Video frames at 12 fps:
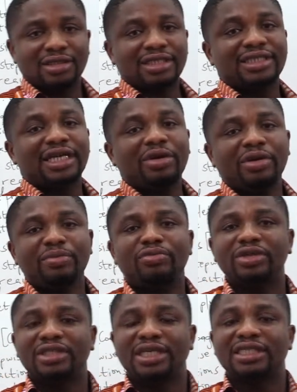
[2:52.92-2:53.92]
The serine
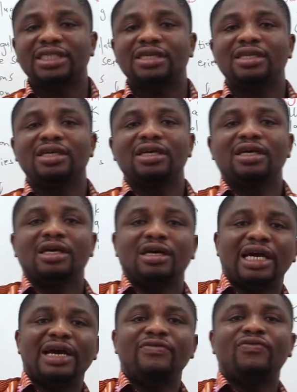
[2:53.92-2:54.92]
protease.
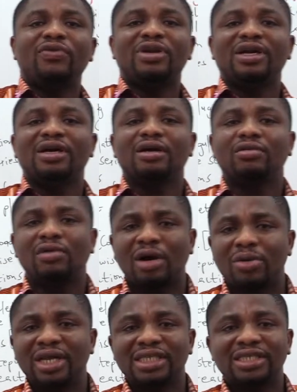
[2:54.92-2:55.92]
And for the
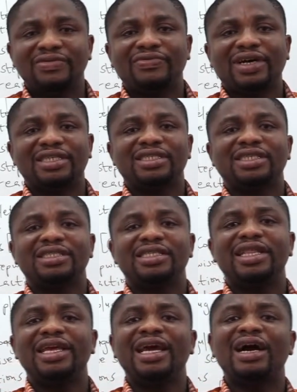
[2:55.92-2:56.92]
coagulation factors,
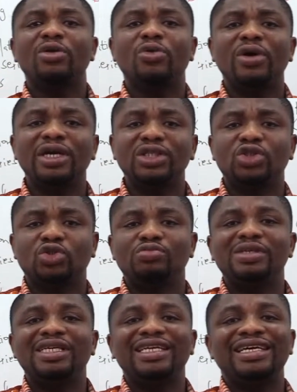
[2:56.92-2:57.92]
they are going to
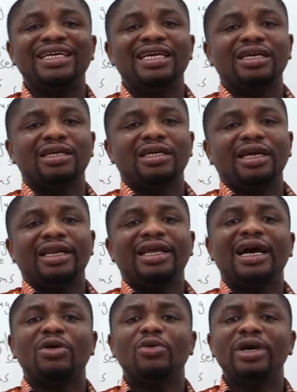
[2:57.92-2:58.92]
be
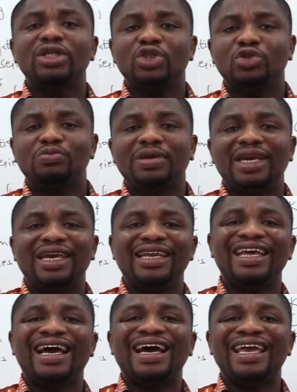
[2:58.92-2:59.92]

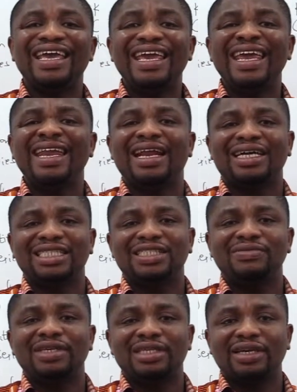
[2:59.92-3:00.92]
in their
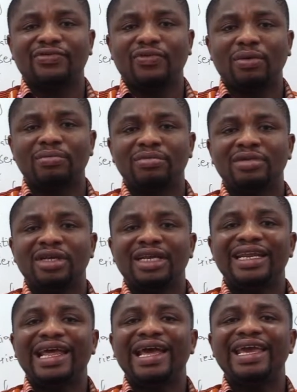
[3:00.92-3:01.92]
inactivated form,
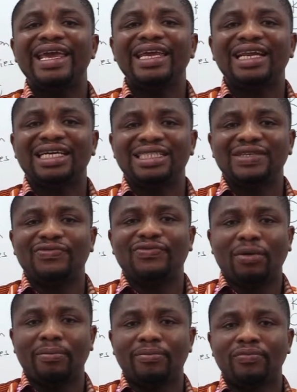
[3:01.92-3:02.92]
their inactive
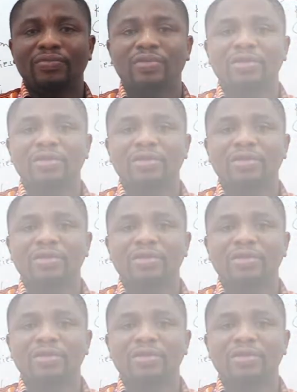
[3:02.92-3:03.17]
form,